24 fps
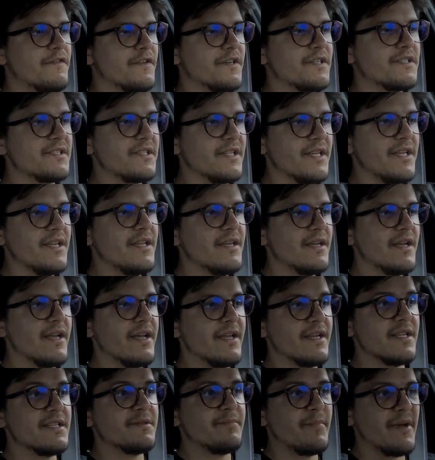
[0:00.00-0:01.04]
Firstly,
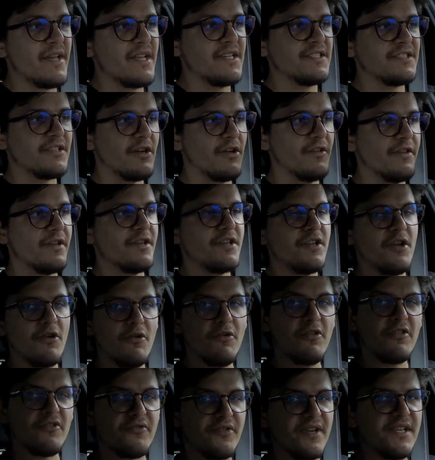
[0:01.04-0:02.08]
it is based on the
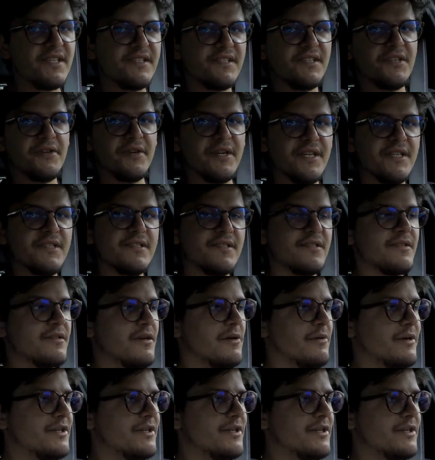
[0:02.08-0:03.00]
new 3 Series,